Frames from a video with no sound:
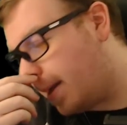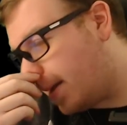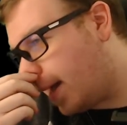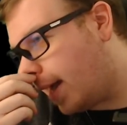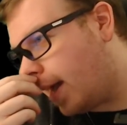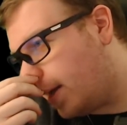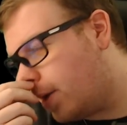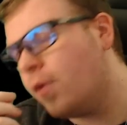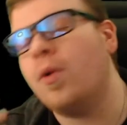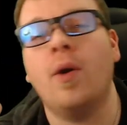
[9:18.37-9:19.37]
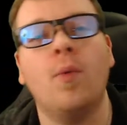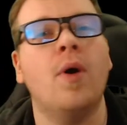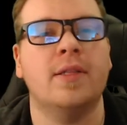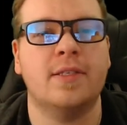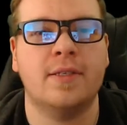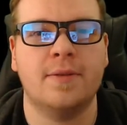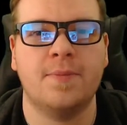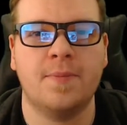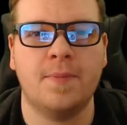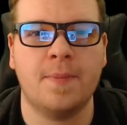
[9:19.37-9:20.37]
I know what I want.
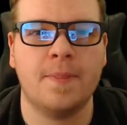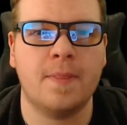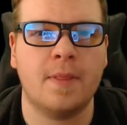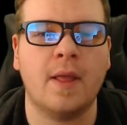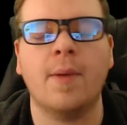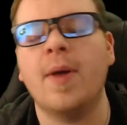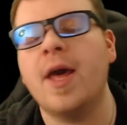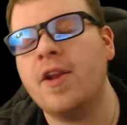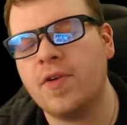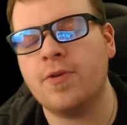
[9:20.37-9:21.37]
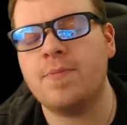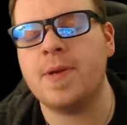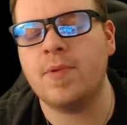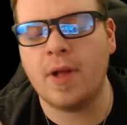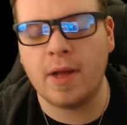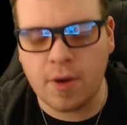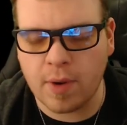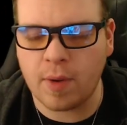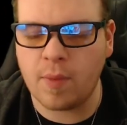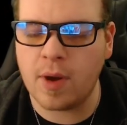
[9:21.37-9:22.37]
Like, I'm ahead of other people. I know
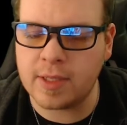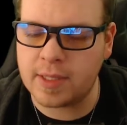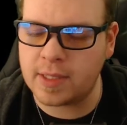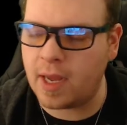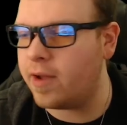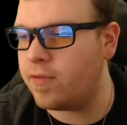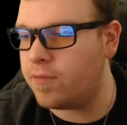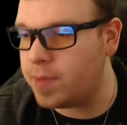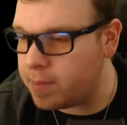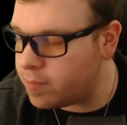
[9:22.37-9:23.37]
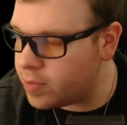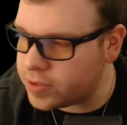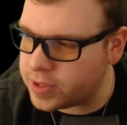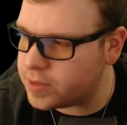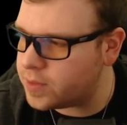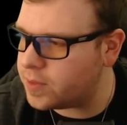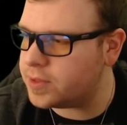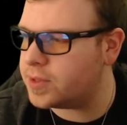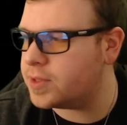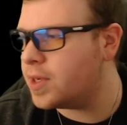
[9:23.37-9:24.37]
what I want. I've been pushing
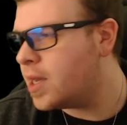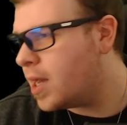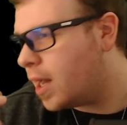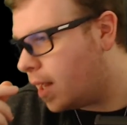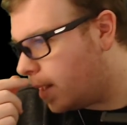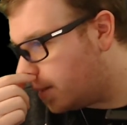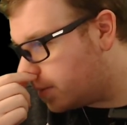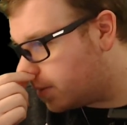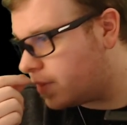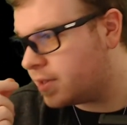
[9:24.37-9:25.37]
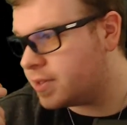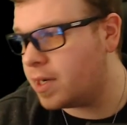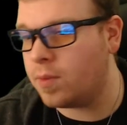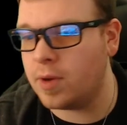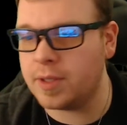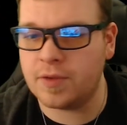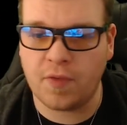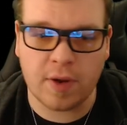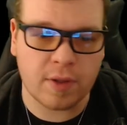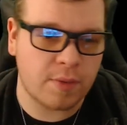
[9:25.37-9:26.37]
towards the things that I want
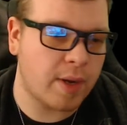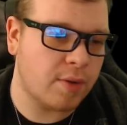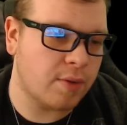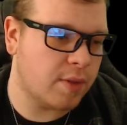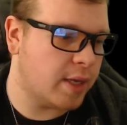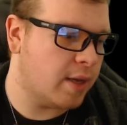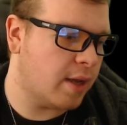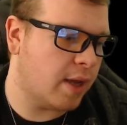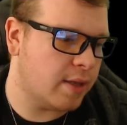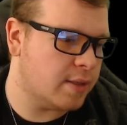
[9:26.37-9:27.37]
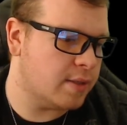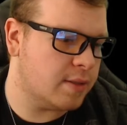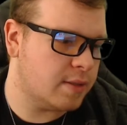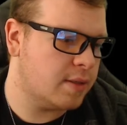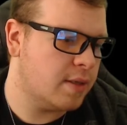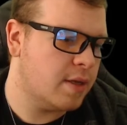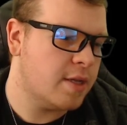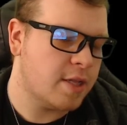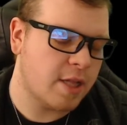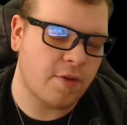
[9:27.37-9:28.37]
fairly regularly and
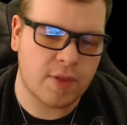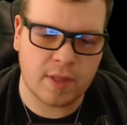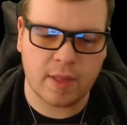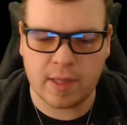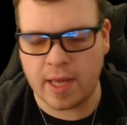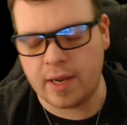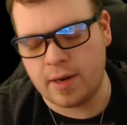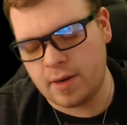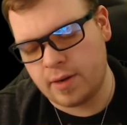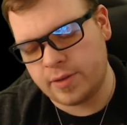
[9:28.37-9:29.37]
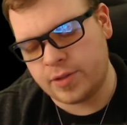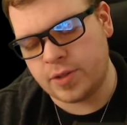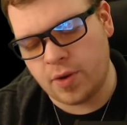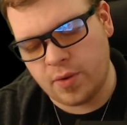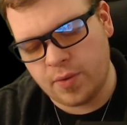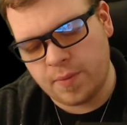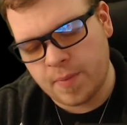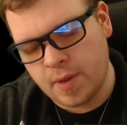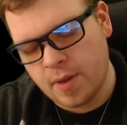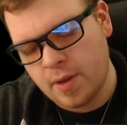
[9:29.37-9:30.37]
everything like that. So,
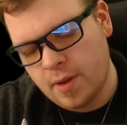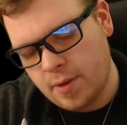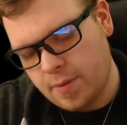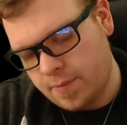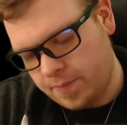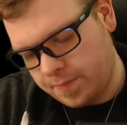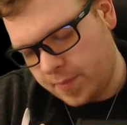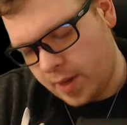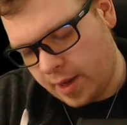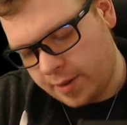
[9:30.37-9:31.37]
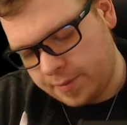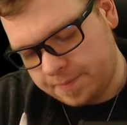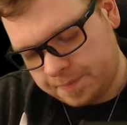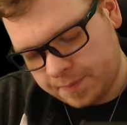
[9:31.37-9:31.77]
and